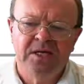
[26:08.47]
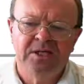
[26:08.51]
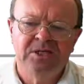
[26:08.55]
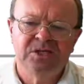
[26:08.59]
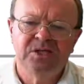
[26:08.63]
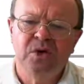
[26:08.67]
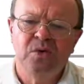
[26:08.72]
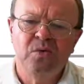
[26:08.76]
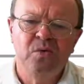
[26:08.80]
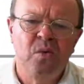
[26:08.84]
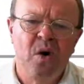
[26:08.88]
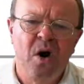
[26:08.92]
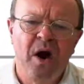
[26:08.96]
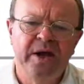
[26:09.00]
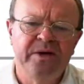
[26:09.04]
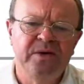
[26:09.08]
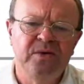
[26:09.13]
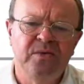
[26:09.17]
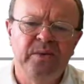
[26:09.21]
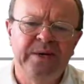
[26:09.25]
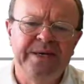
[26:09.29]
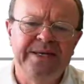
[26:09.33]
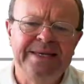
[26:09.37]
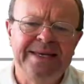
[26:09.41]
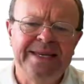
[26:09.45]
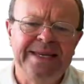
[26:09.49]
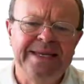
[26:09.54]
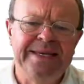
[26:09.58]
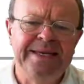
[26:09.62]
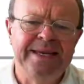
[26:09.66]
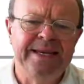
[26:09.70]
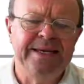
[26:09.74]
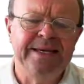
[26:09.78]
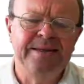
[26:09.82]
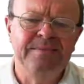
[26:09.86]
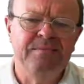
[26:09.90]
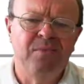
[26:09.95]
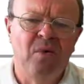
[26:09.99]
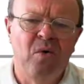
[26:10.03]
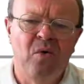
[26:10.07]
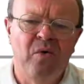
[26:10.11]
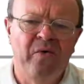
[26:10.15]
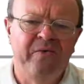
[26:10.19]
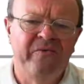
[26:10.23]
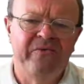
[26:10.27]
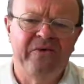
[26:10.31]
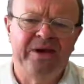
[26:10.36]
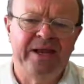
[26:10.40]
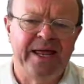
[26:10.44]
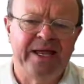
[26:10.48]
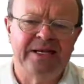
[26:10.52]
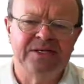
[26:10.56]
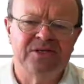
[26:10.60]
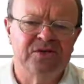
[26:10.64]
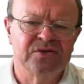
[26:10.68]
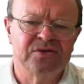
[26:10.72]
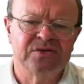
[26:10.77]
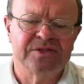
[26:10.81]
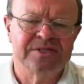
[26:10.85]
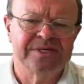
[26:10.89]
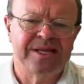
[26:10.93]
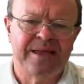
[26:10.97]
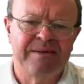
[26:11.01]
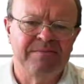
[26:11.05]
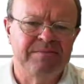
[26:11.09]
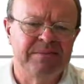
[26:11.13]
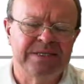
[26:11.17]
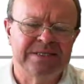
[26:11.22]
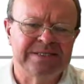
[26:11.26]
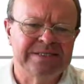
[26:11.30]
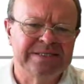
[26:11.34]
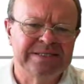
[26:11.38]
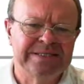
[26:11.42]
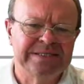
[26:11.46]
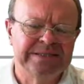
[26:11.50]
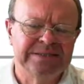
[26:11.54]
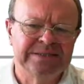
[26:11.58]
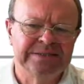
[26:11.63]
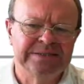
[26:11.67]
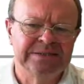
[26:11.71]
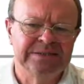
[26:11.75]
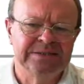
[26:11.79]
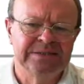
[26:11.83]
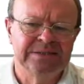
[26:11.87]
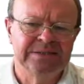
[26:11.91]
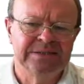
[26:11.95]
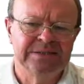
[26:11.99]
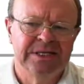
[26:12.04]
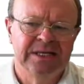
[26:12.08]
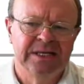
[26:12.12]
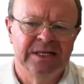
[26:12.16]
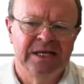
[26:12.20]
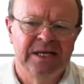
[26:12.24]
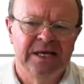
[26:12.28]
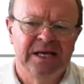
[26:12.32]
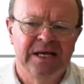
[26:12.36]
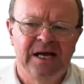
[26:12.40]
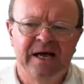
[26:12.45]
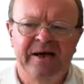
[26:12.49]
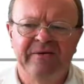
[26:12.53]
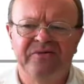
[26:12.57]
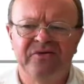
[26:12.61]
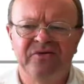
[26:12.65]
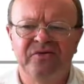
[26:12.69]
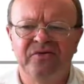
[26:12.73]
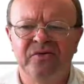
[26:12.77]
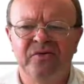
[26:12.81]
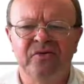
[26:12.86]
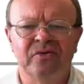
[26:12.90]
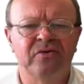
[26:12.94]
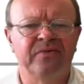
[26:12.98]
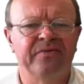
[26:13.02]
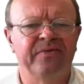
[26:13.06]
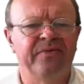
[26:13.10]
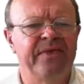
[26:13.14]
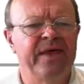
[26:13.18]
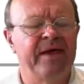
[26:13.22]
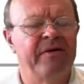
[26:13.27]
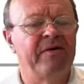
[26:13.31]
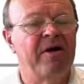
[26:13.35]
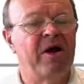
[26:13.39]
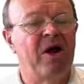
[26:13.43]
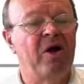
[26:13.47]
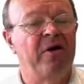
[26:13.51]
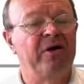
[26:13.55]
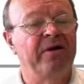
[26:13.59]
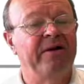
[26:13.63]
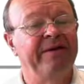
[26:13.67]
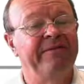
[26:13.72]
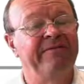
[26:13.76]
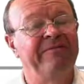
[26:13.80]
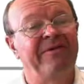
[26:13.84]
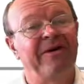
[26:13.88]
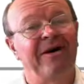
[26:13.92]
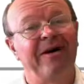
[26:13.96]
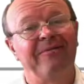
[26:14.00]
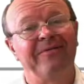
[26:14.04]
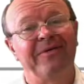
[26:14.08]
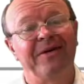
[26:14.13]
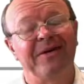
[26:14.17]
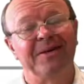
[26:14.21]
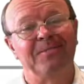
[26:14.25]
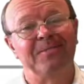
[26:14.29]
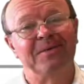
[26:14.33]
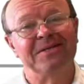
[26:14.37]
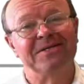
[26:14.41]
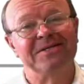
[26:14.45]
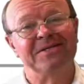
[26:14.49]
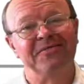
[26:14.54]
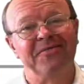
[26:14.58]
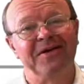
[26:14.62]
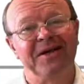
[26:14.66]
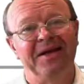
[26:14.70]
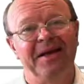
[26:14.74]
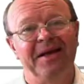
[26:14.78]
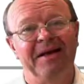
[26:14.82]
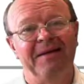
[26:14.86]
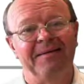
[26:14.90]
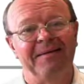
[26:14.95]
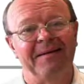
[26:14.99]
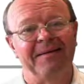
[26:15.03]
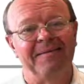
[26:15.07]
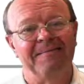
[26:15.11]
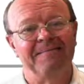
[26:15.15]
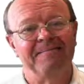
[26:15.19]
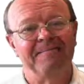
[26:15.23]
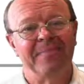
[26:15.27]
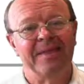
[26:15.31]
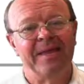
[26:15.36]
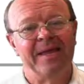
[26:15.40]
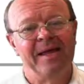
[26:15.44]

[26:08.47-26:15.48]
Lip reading: So why do we need any more financial statements? After all, there are only 5 elements of accounting.